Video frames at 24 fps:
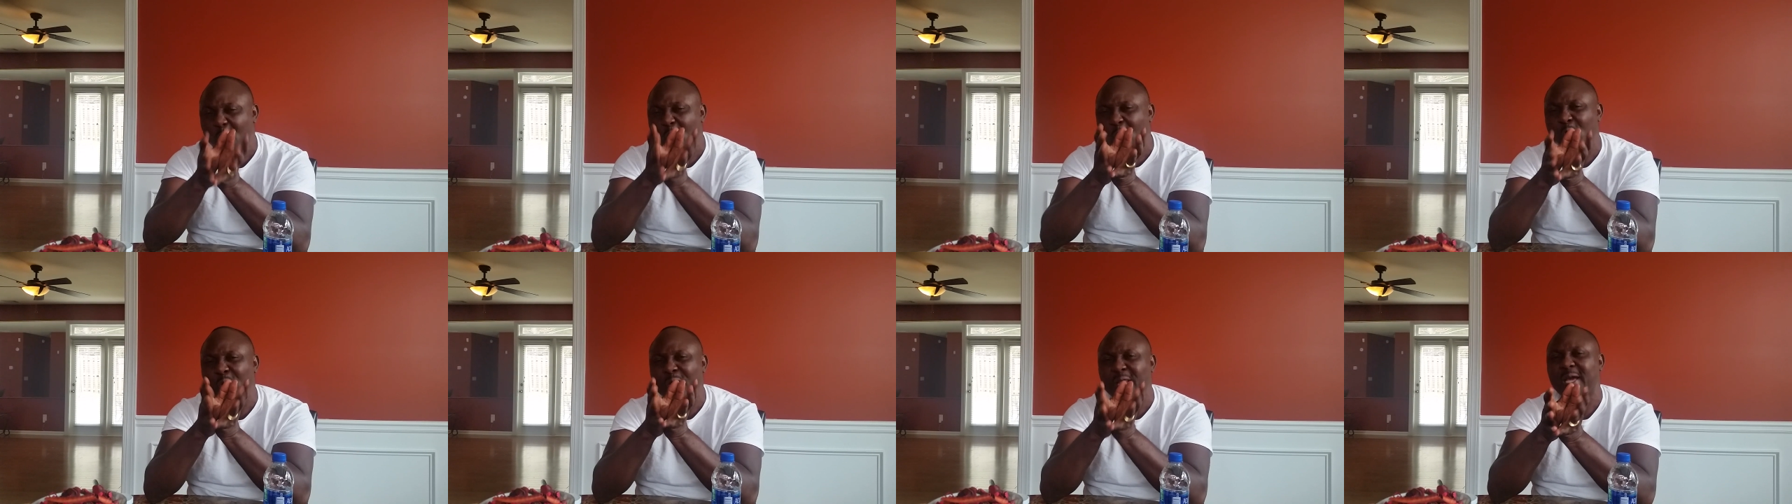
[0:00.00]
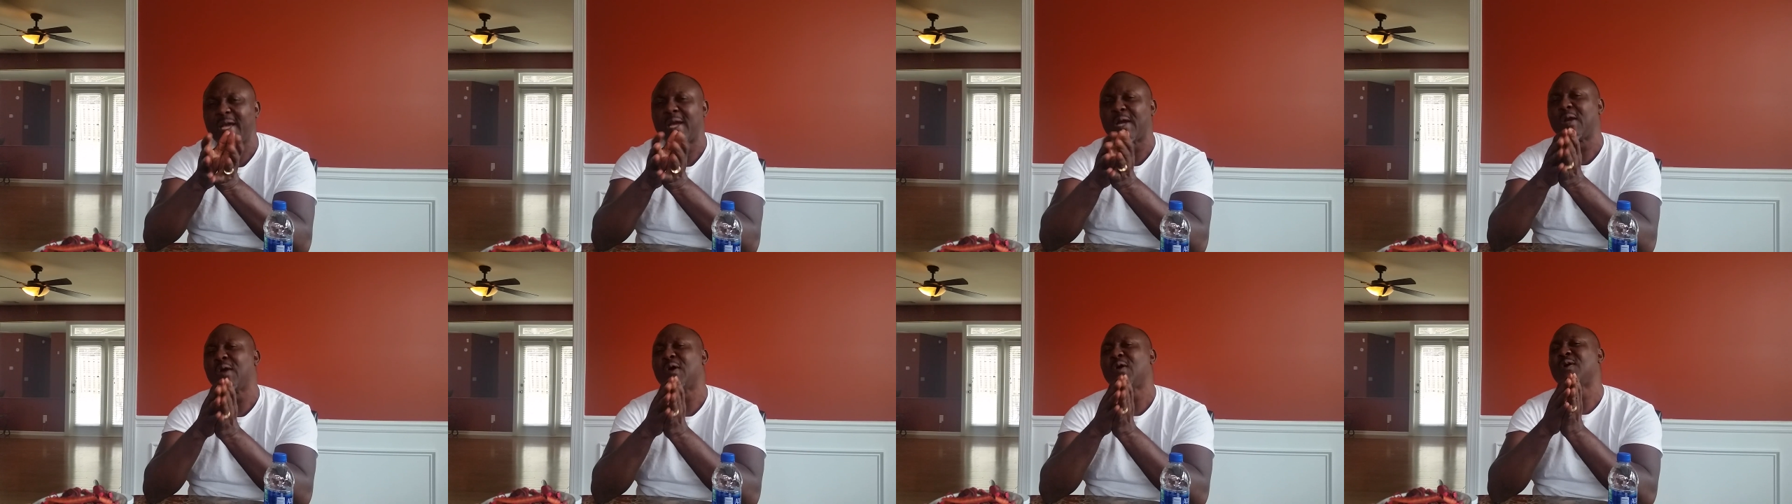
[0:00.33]

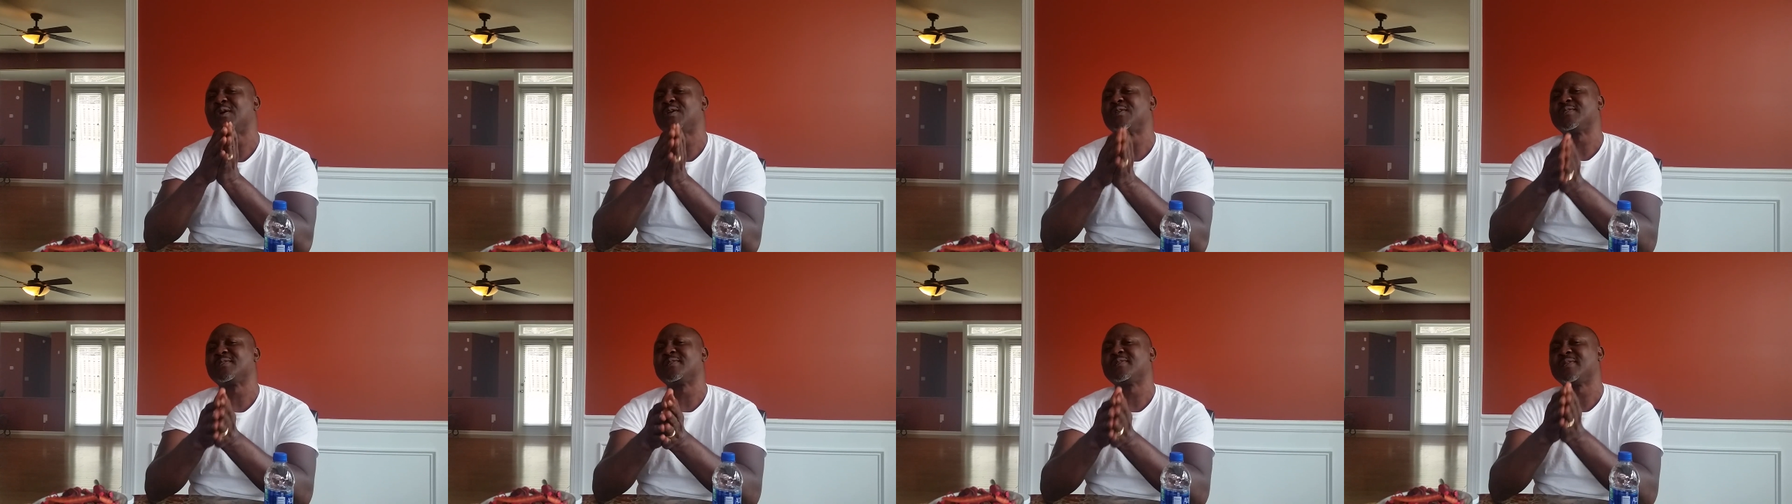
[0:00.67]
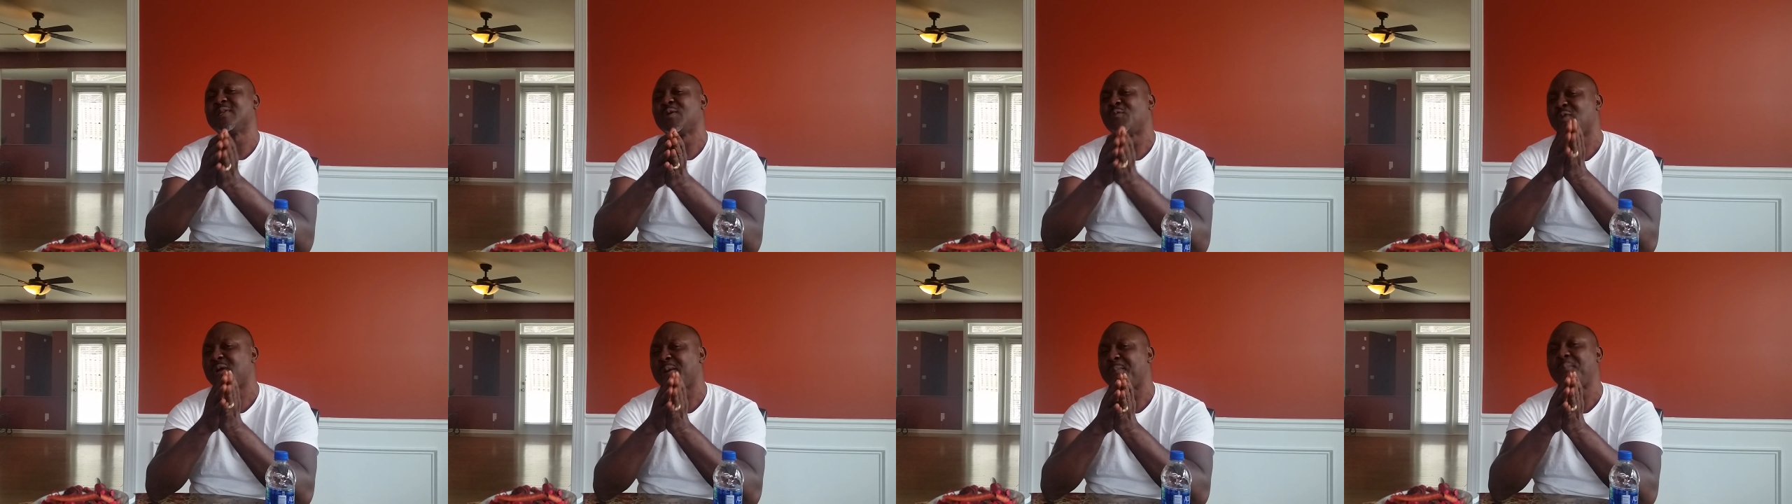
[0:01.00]
other gods,
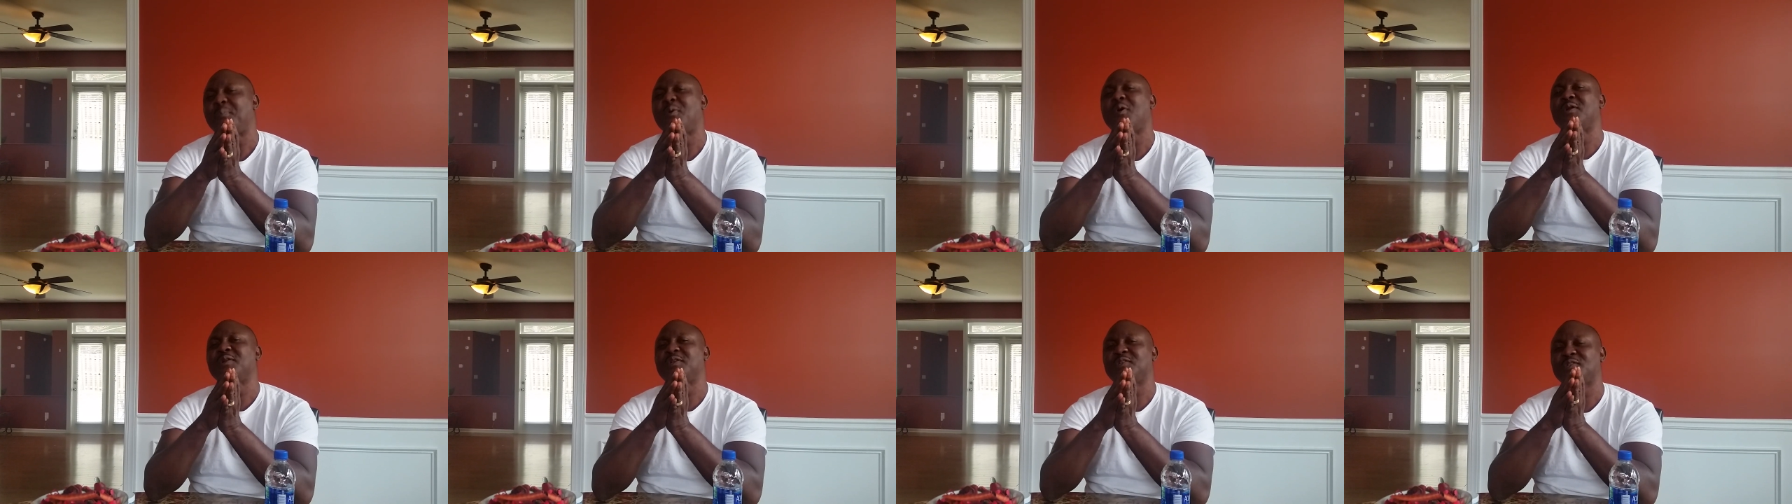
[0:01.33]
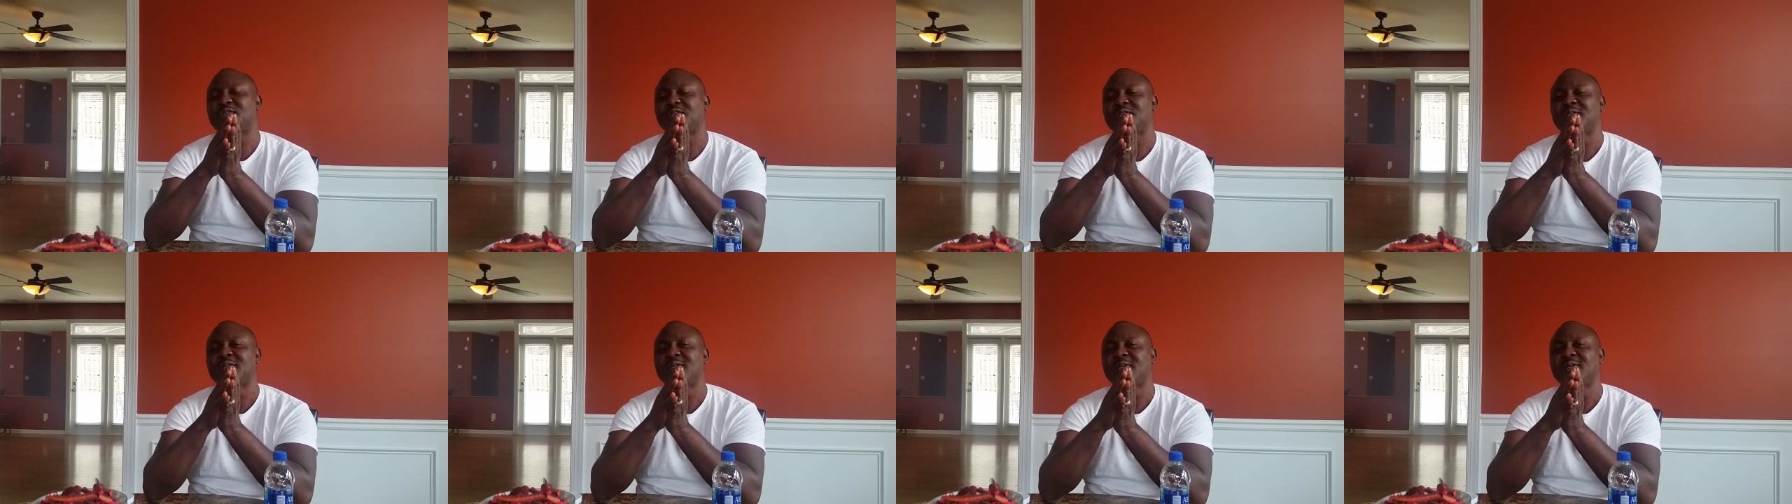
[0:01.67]
they were
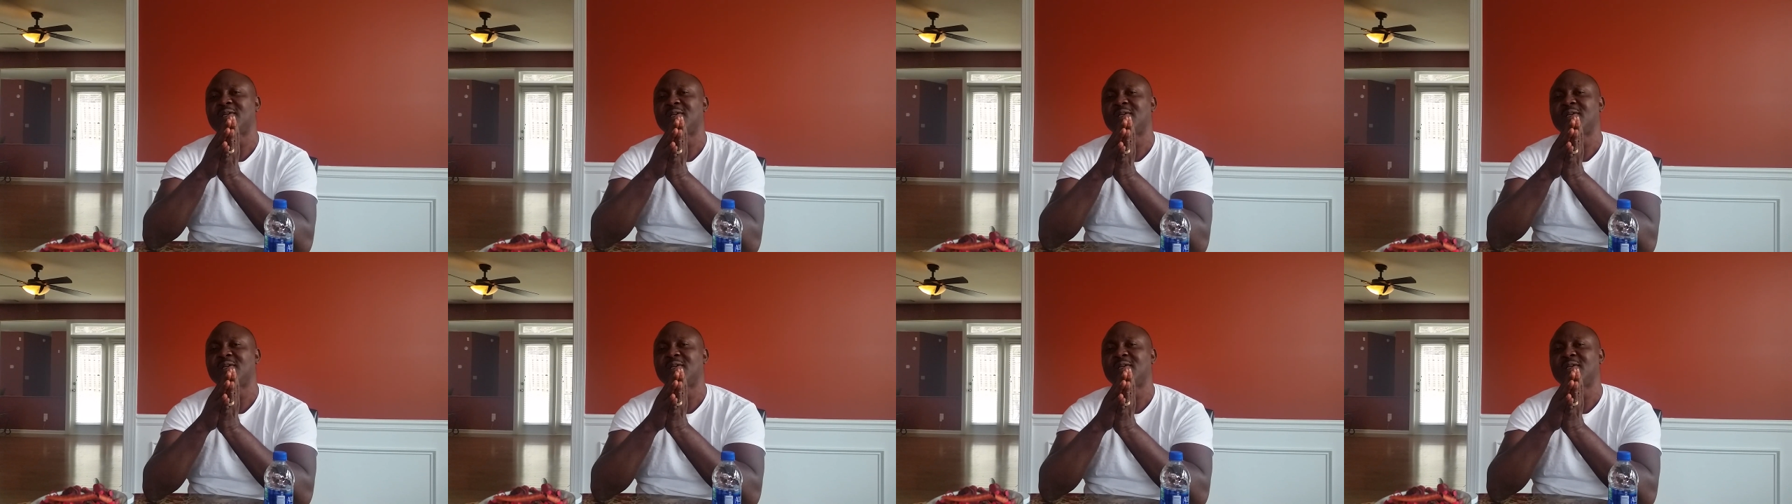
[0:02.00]
punished.